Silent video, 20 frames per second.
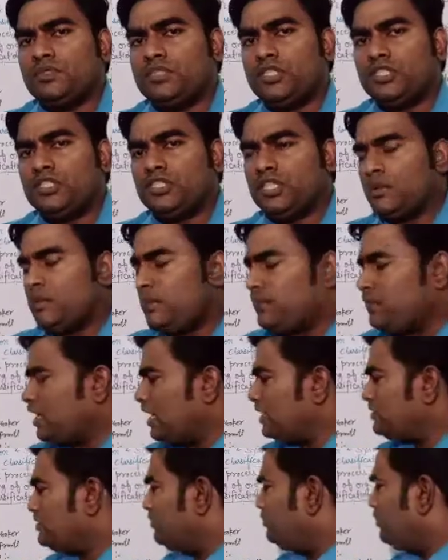system of
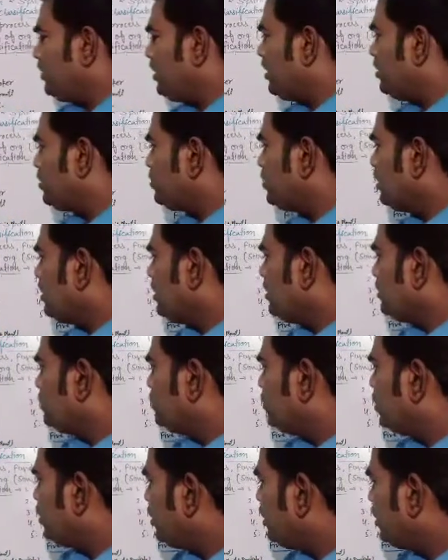
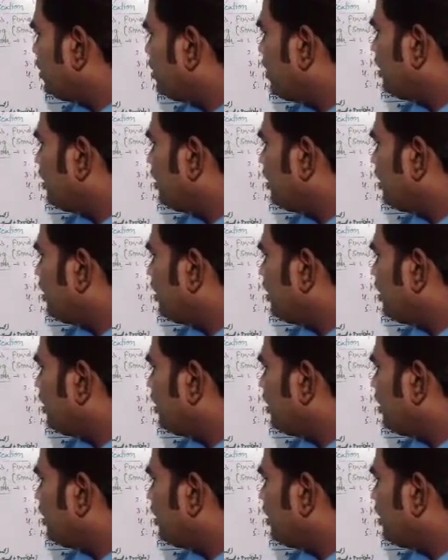classification, three